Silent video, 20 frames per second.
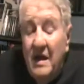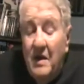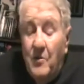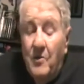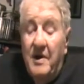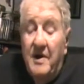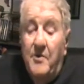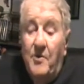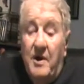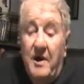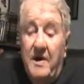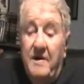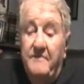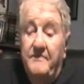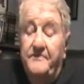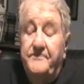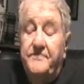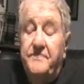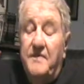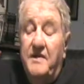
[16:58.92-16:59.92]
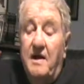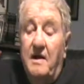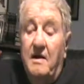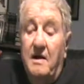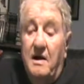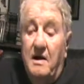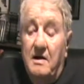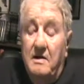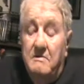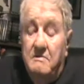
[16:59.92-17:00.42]
Well, anyway,
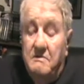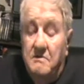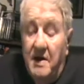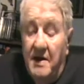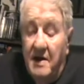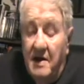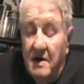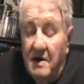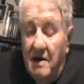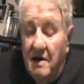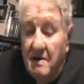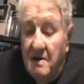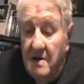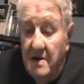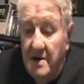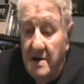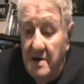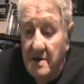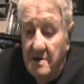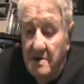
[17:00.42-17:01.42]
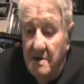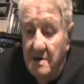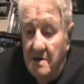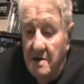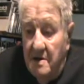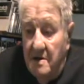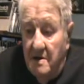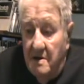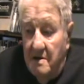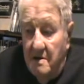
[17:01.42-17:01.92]
Mike Connolly and
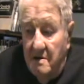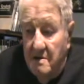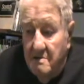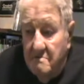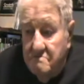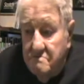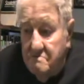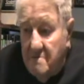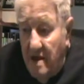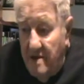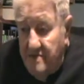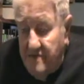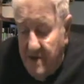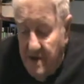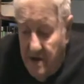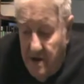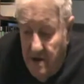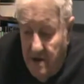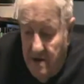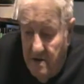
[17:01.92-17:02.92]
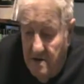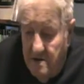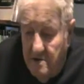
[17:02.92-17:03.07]
I think